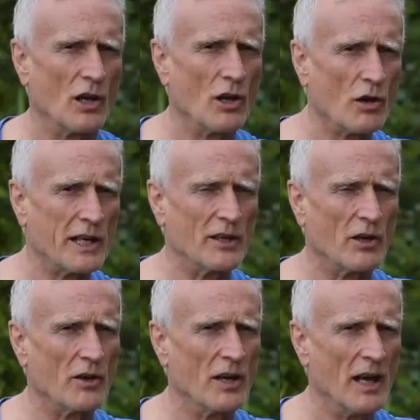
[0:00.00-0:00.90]
lock it
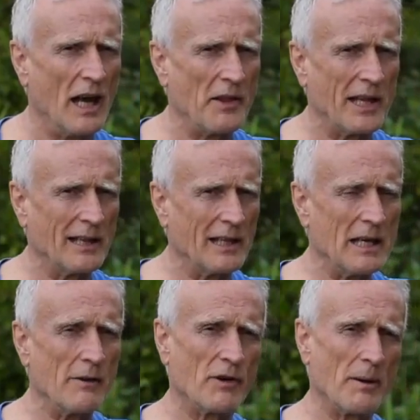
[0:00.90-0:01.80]
on, and then
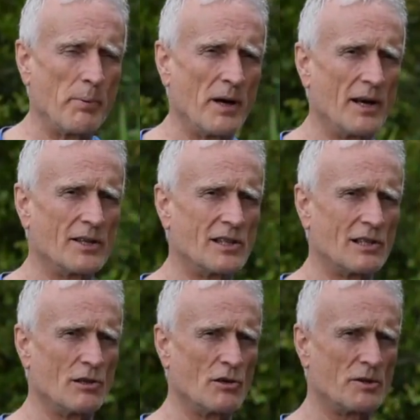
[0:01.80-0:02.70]
lever it past as
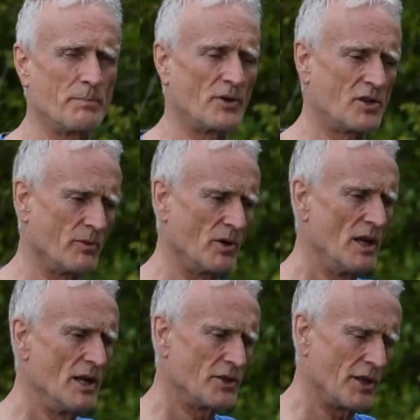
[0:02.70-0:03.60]
long as possible.
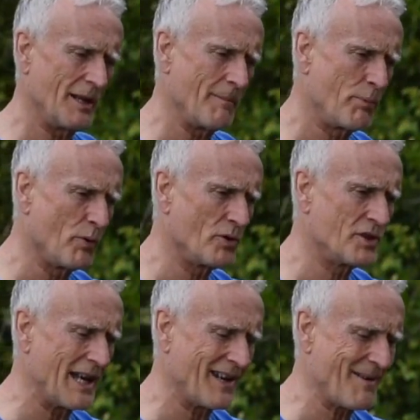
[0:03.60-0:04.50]
So the
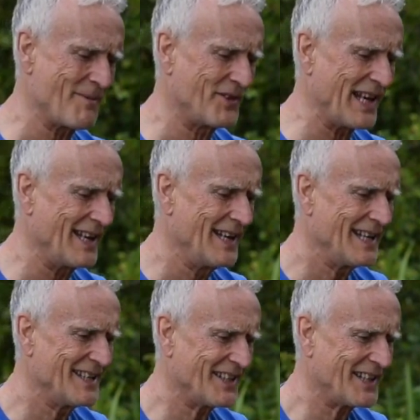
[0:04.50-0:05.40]
important outcome of that
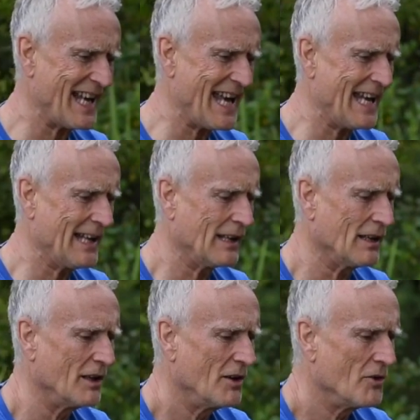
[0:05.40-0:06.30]
is that the
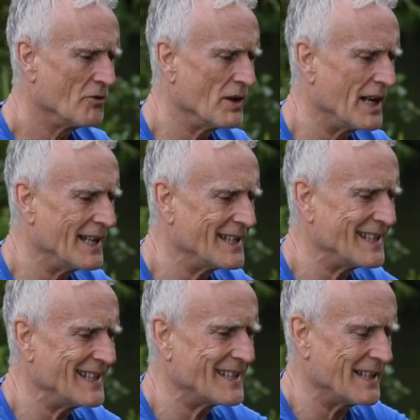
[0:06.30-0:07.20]
handle
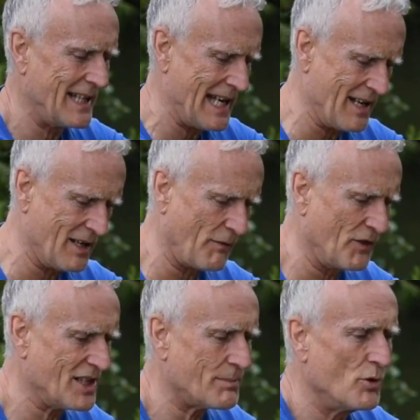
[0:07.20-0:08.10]
rises at the end of
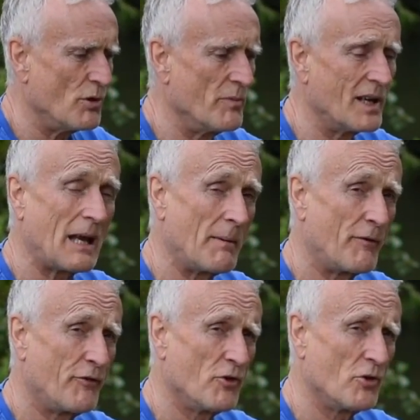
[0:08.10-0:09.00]
this movement coming
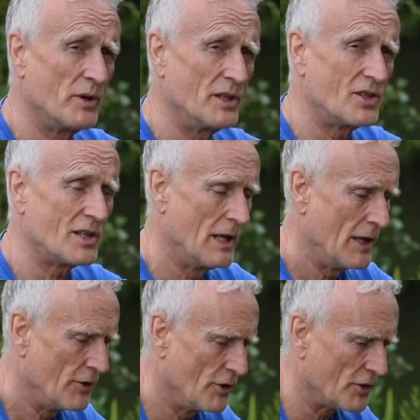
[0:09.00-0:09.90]
forwards,
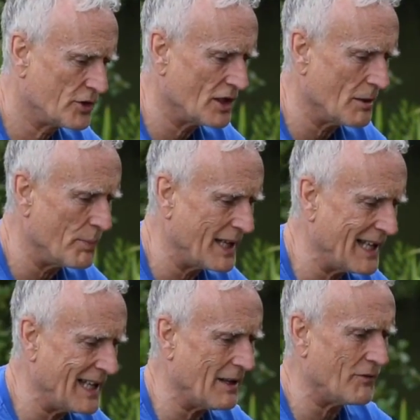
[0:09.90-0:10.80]
not at the
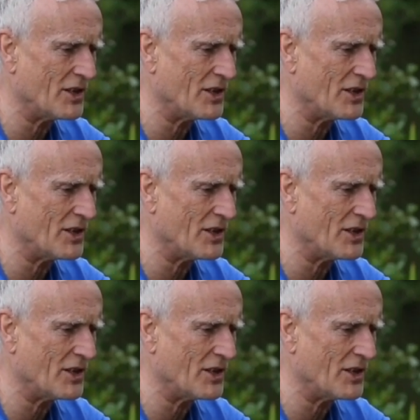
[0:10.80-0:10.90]
beginning of